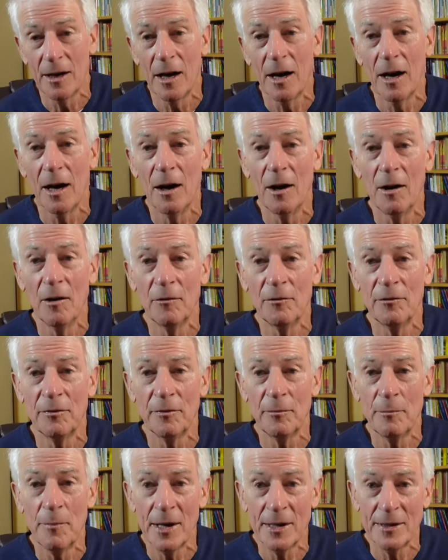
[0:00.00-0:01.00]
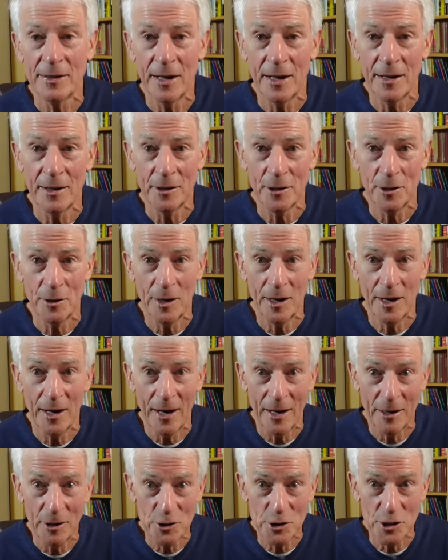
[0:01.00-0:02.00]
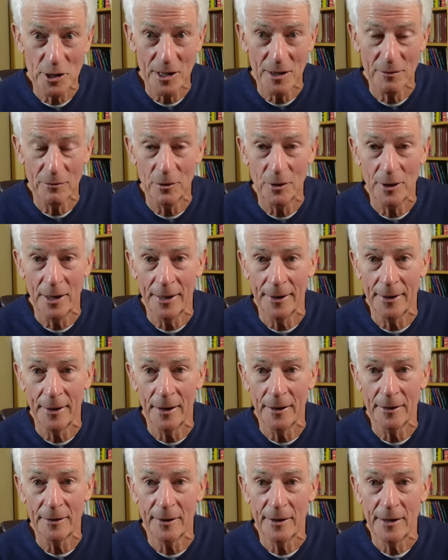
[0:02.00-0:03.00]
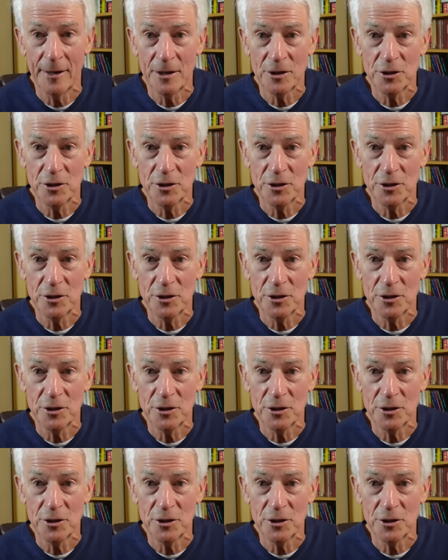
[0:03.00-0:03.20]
of maintaining your energy level and not